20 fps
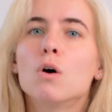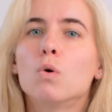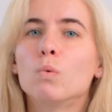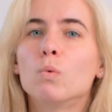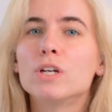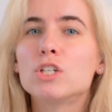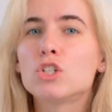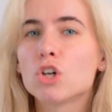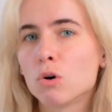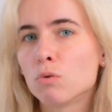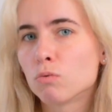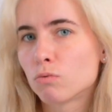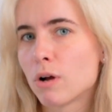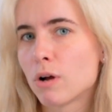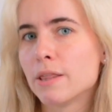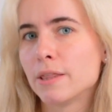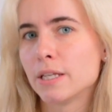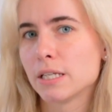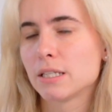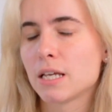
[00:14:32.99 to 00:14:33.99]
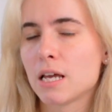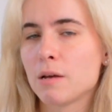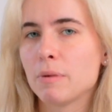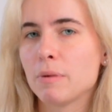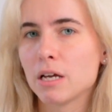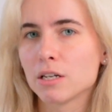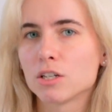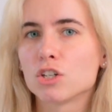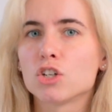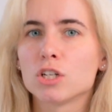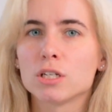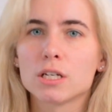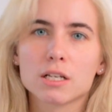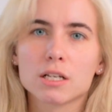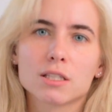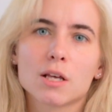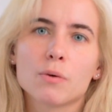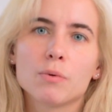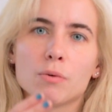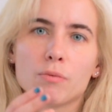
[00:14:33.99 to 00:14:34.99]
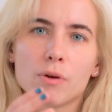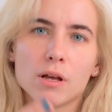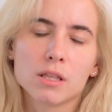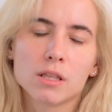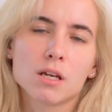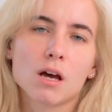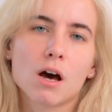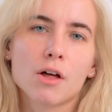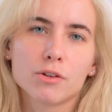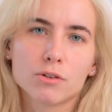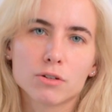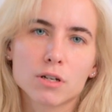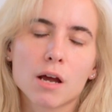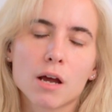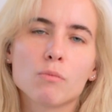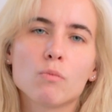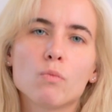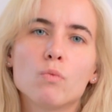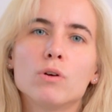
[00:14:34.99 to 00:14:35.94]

We don't run the same antigen test that we ran the other time.